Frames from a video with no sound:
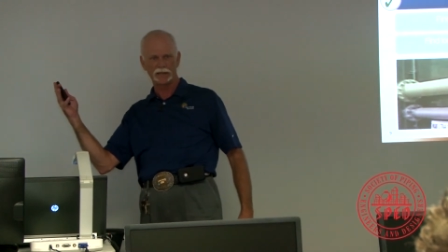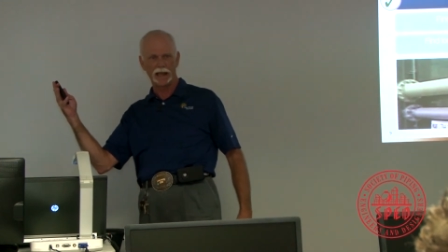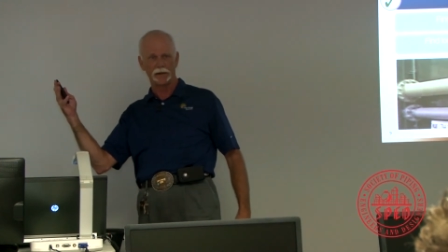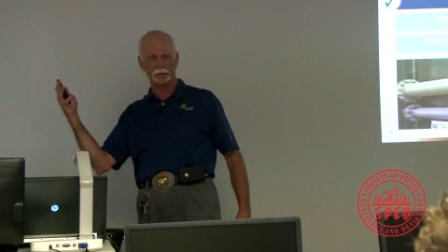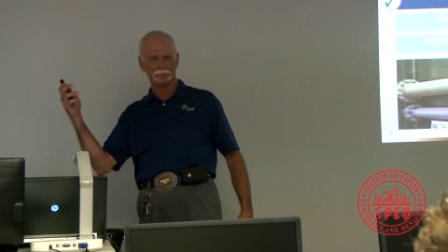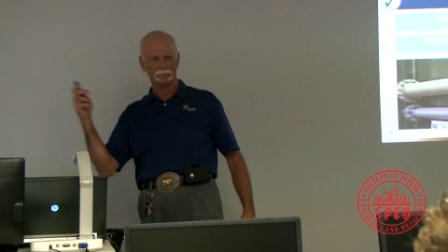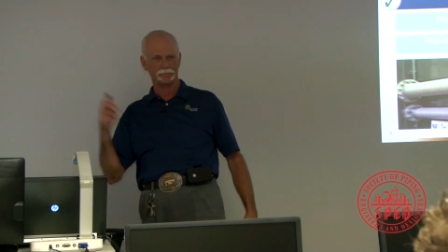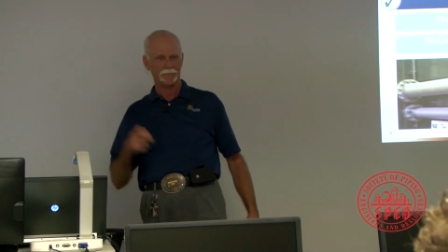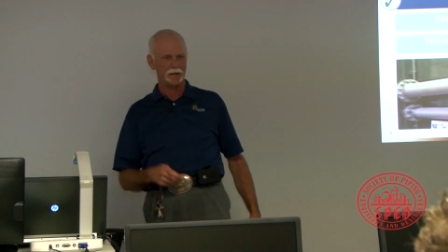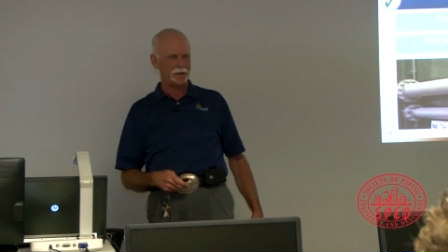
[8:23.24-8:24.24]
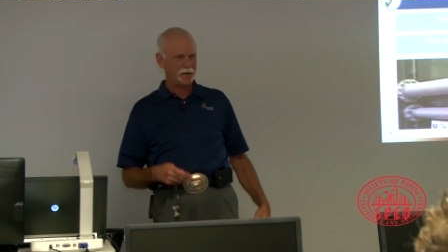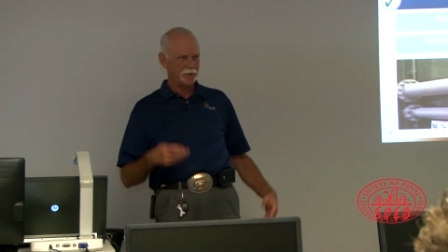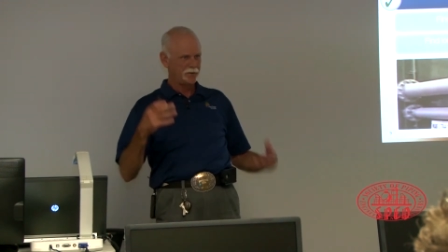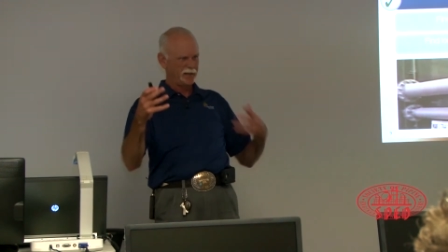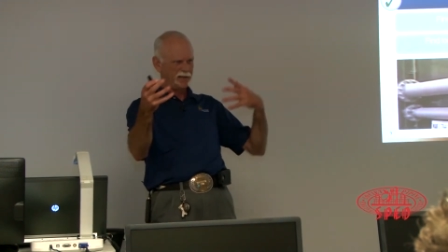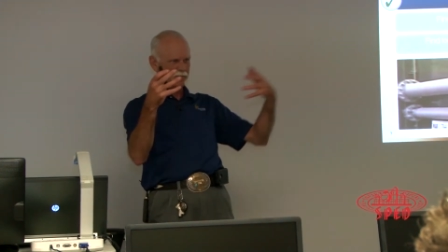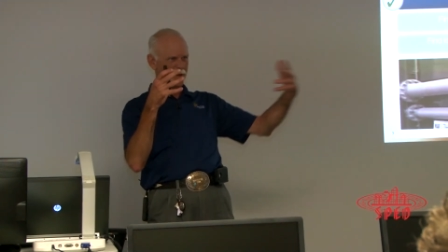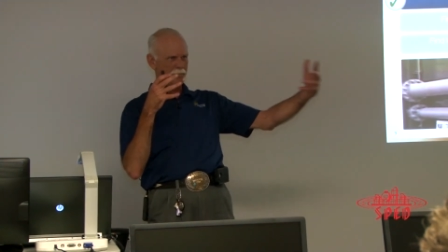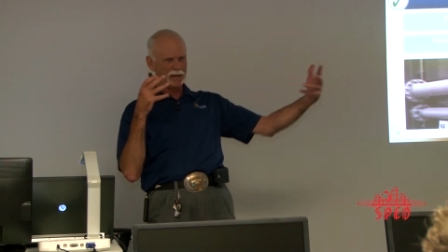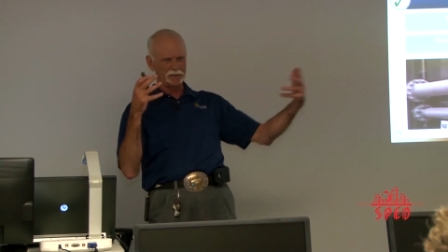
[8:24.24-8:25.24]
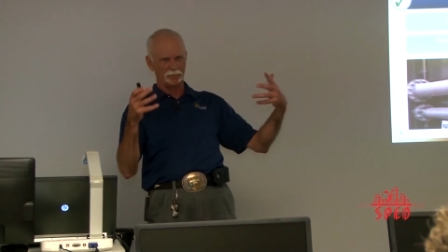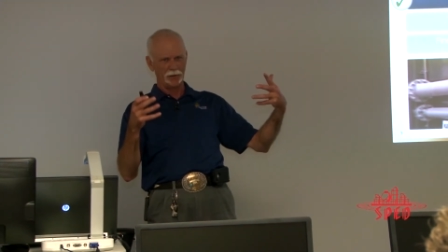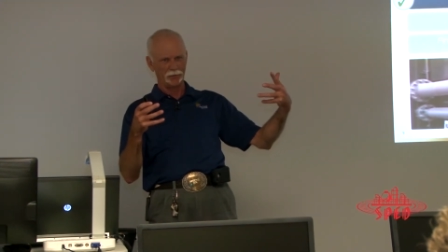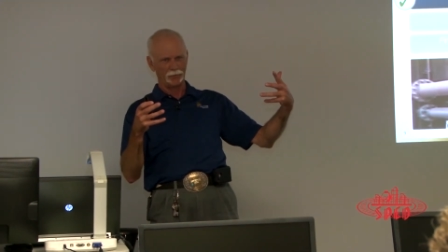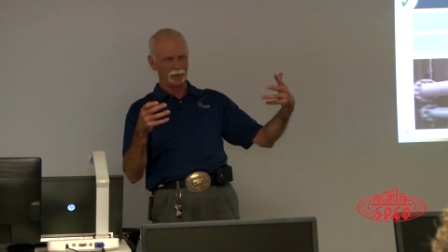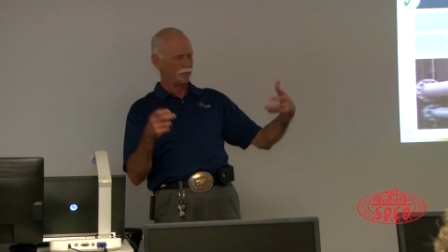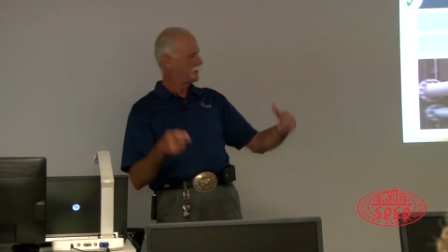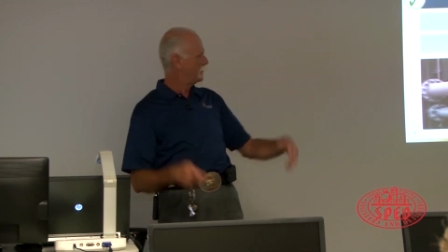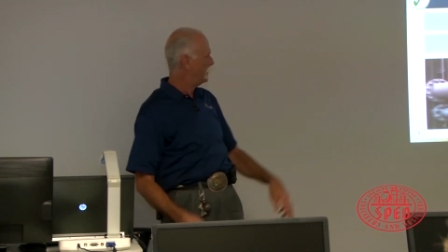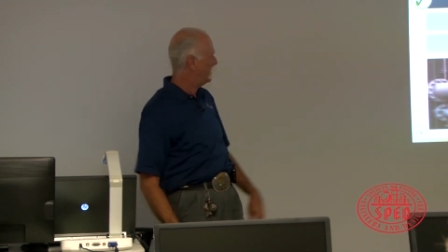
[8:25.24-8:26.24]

scanner. So it gives me best of both worlds.